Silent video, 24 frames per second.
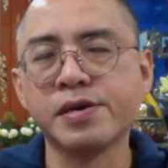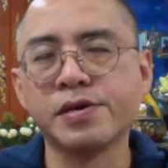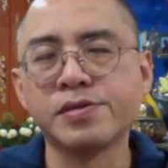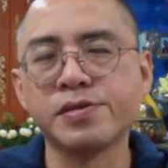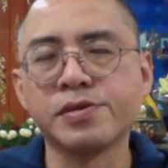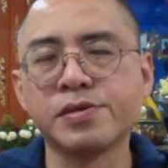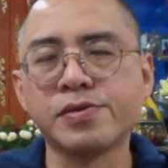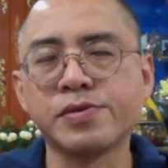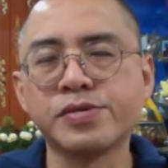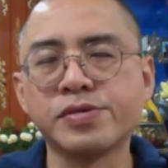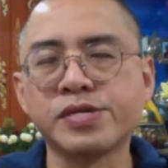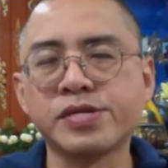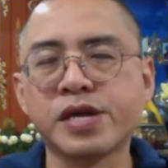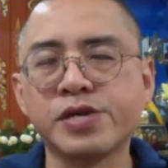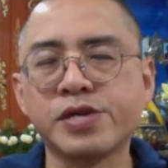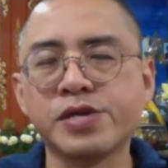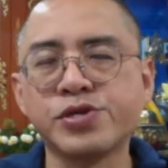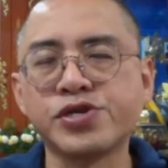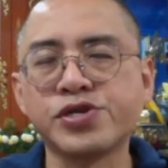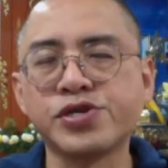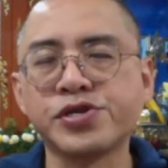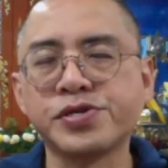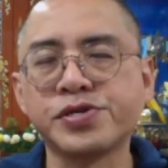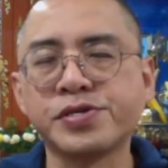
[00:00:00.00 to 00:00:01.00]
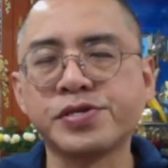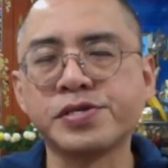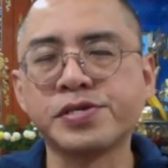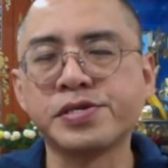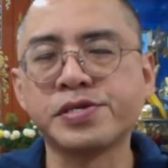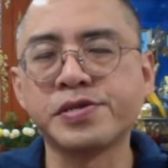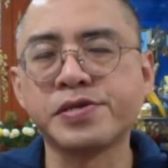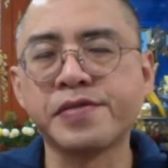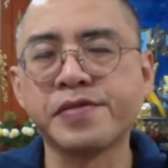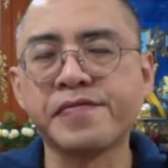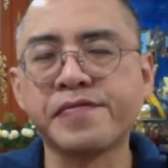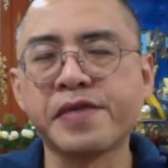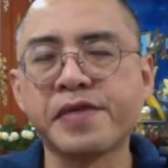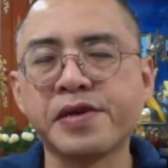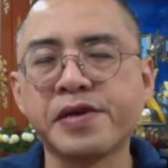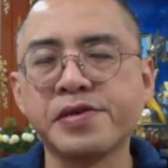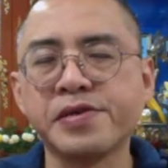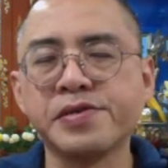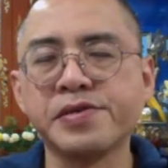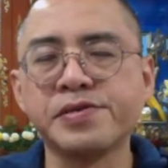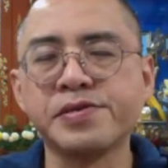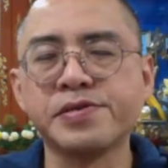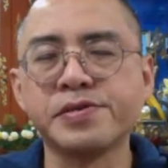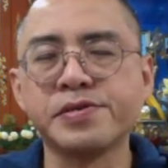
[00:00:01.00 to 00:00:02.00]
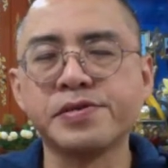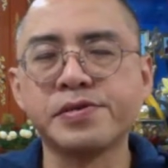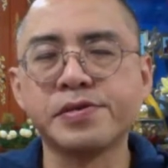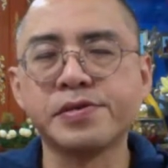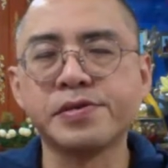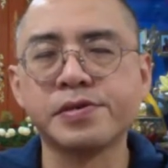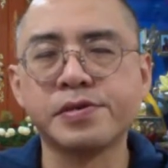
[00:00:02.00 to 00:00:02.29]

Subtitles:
those tensions in the face